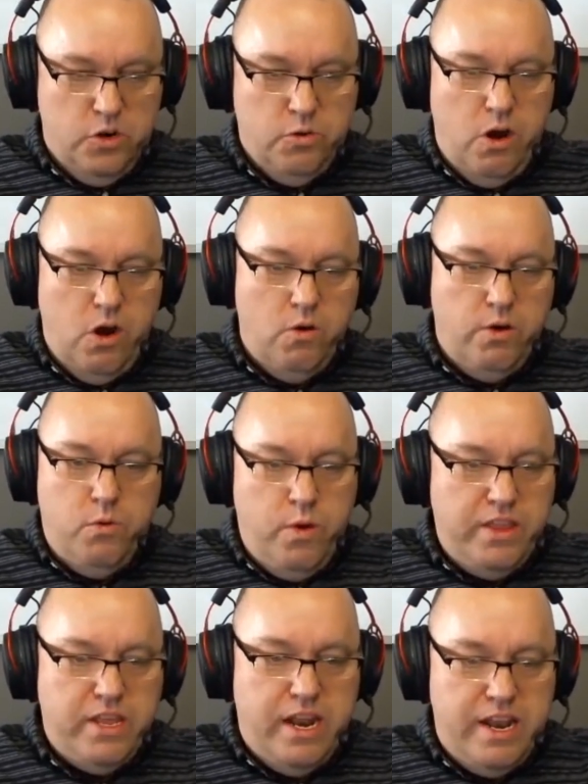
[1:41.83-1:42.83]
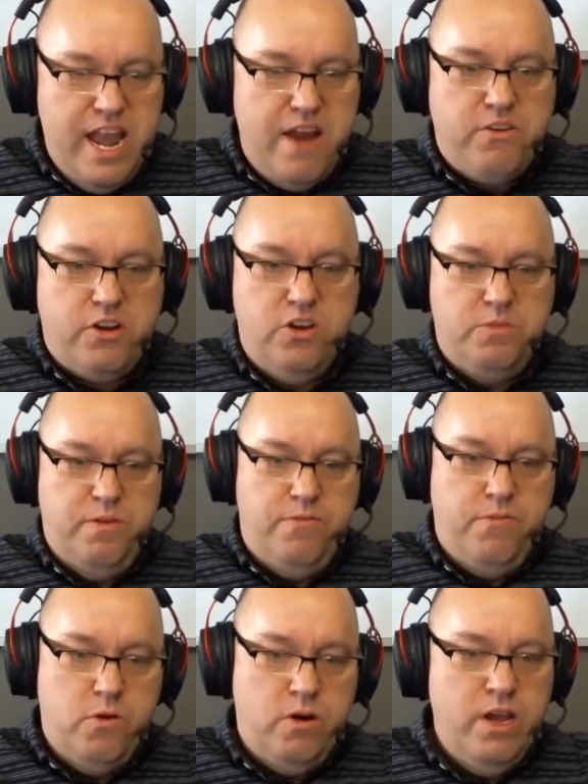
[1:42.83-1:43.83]
grow in a way that I never could
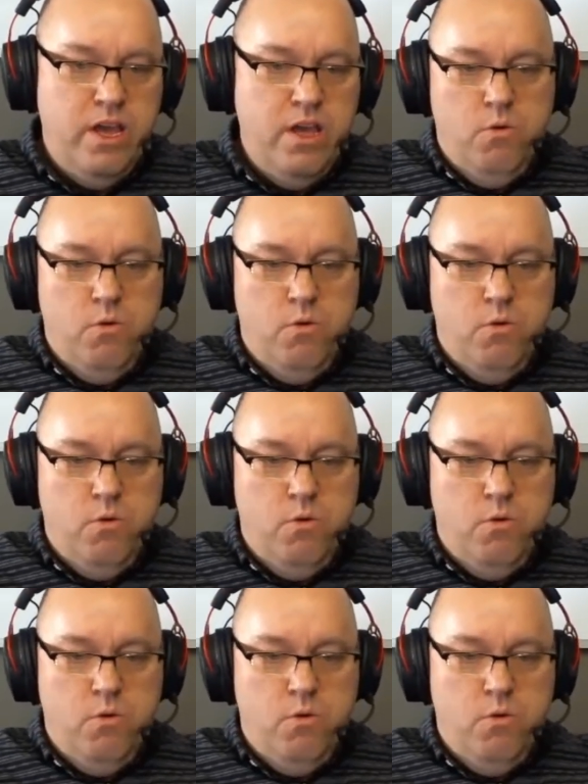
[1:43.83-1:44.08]
before.